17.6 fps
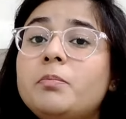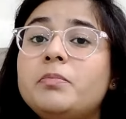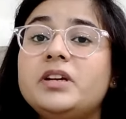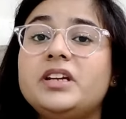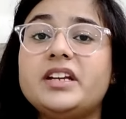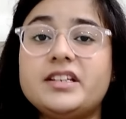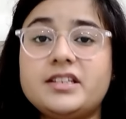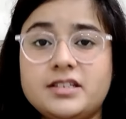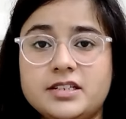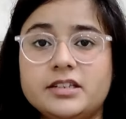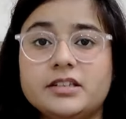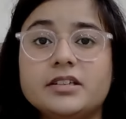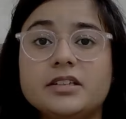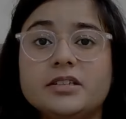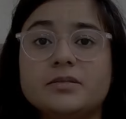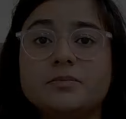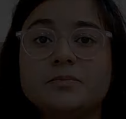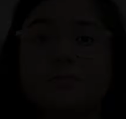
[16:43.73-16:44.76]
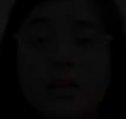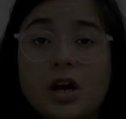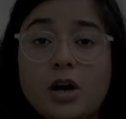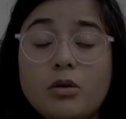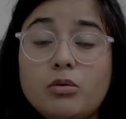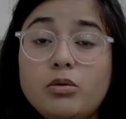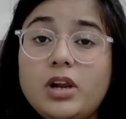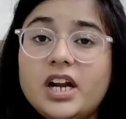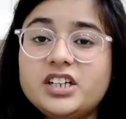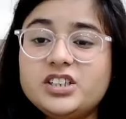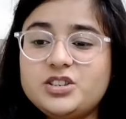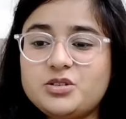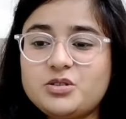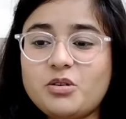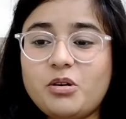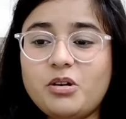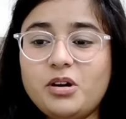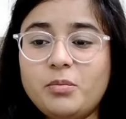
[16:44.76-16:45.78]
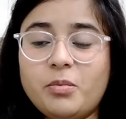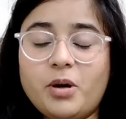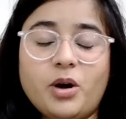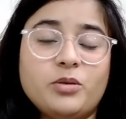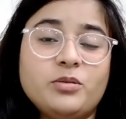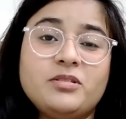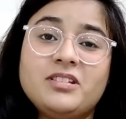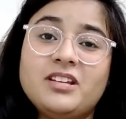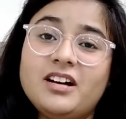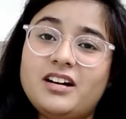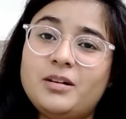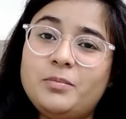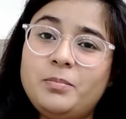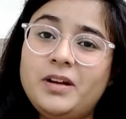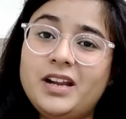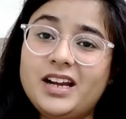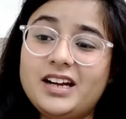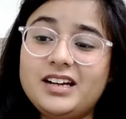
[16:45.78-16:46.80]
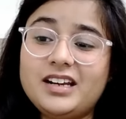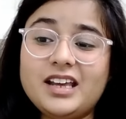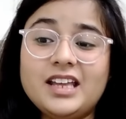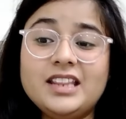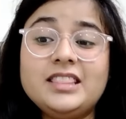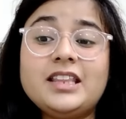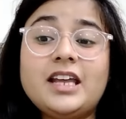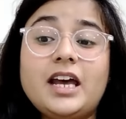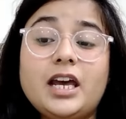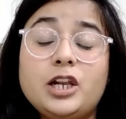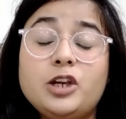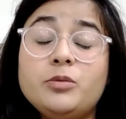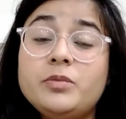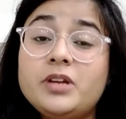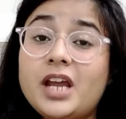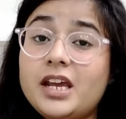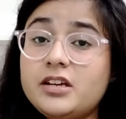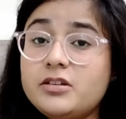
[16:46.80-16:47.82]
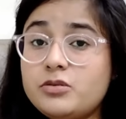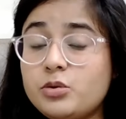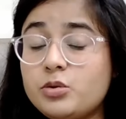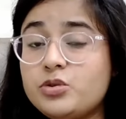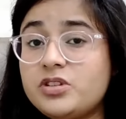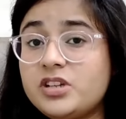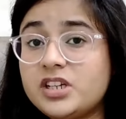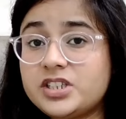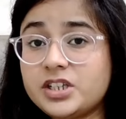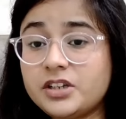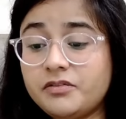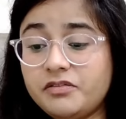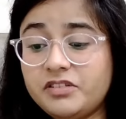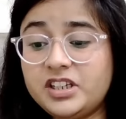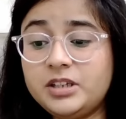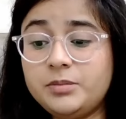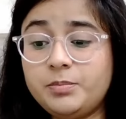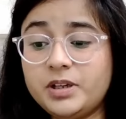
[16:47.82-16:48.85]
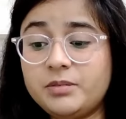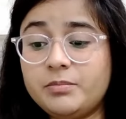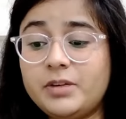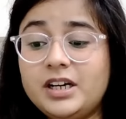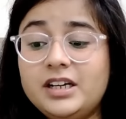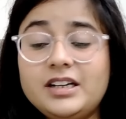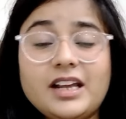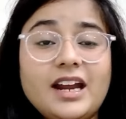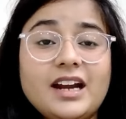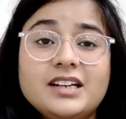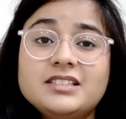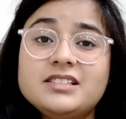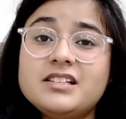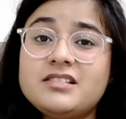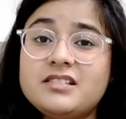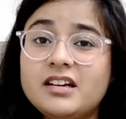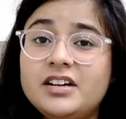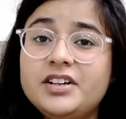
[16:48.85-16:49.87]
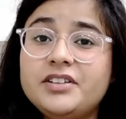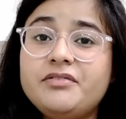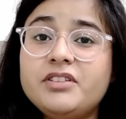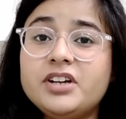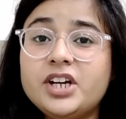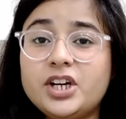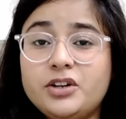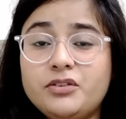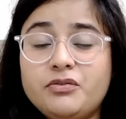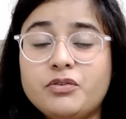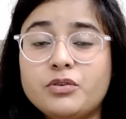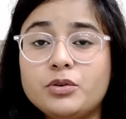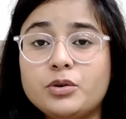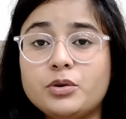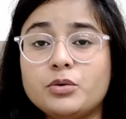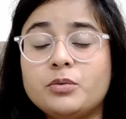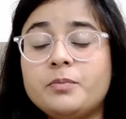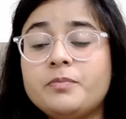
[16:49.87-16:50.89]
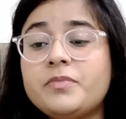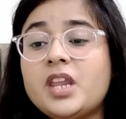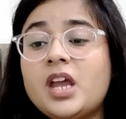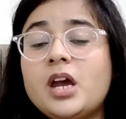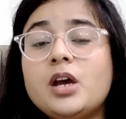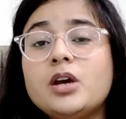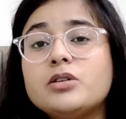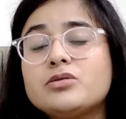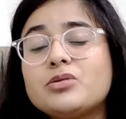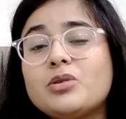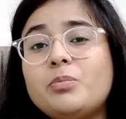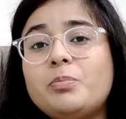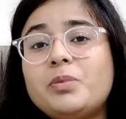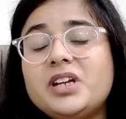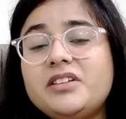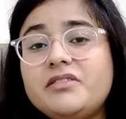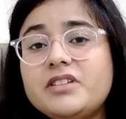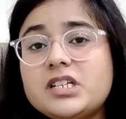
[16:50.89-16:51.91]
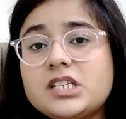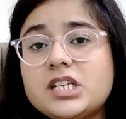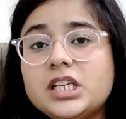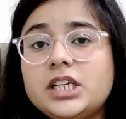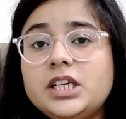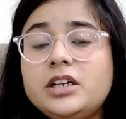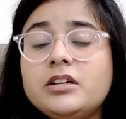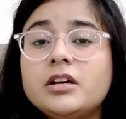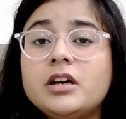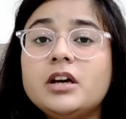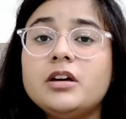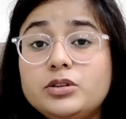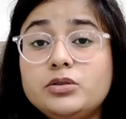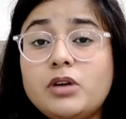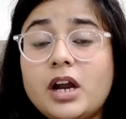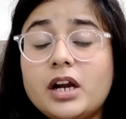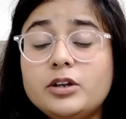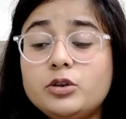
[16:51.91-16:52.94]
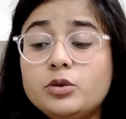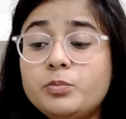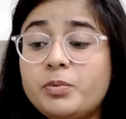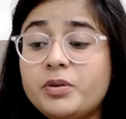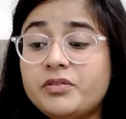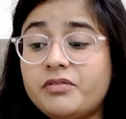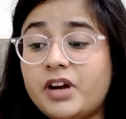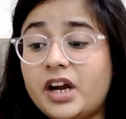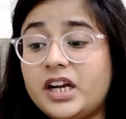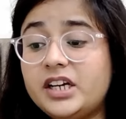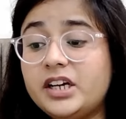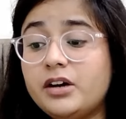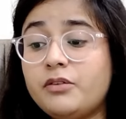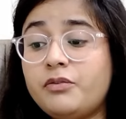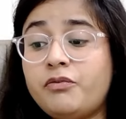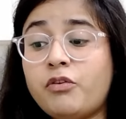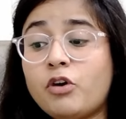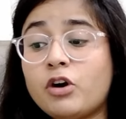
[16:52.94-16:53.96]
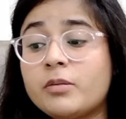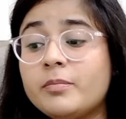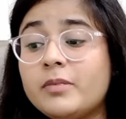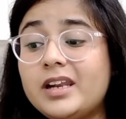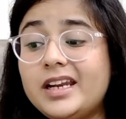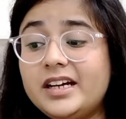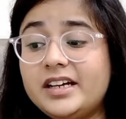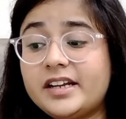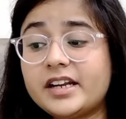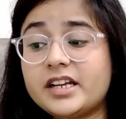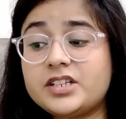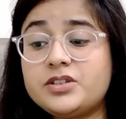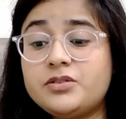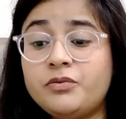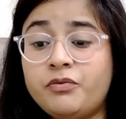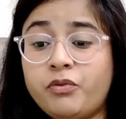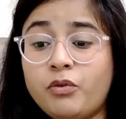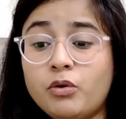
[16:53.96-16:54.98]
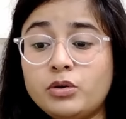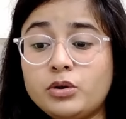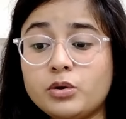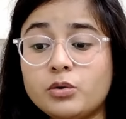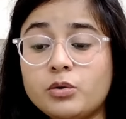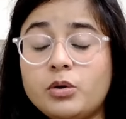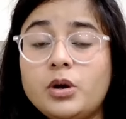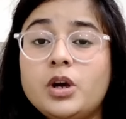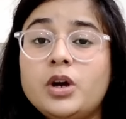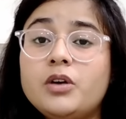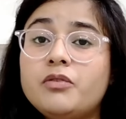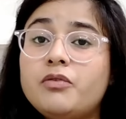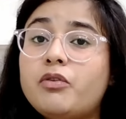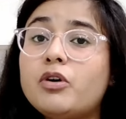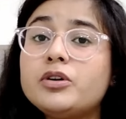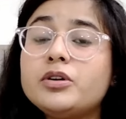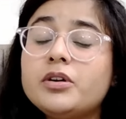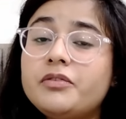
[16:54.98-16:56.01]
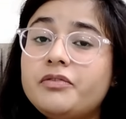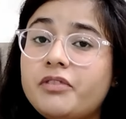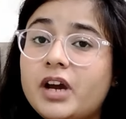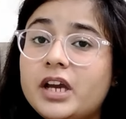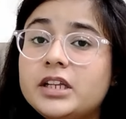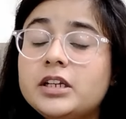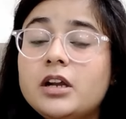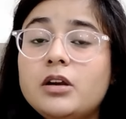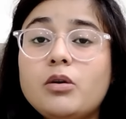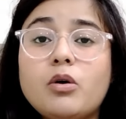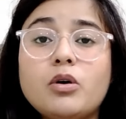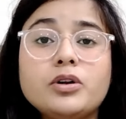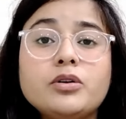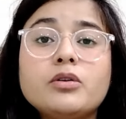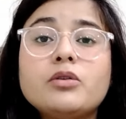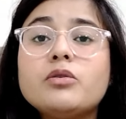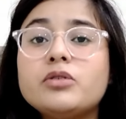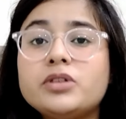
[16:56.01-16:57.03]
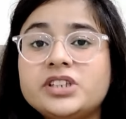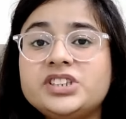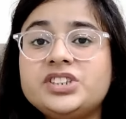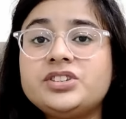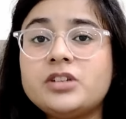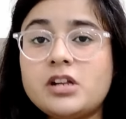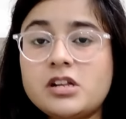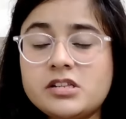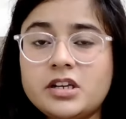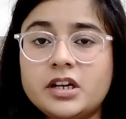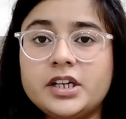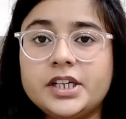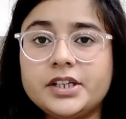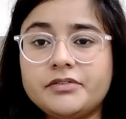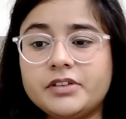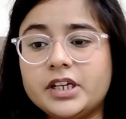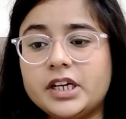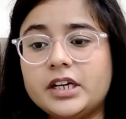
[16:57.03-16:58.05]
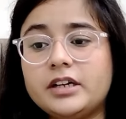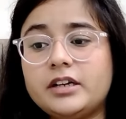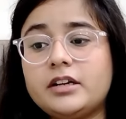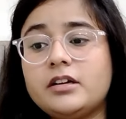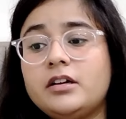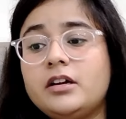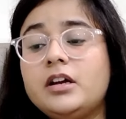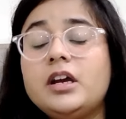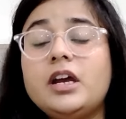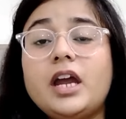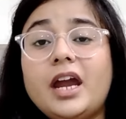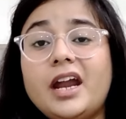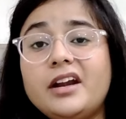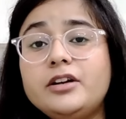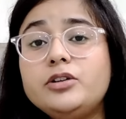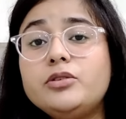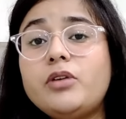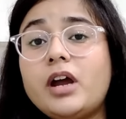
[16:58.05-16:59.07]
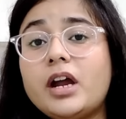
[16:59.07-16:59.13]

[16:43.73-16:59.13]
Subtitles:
BS degree. Now let's talk about the update in the Alumni Association fee payment and the certificate photo. So previously you had to provide a formally dressed photo for your final or your original certificate, and you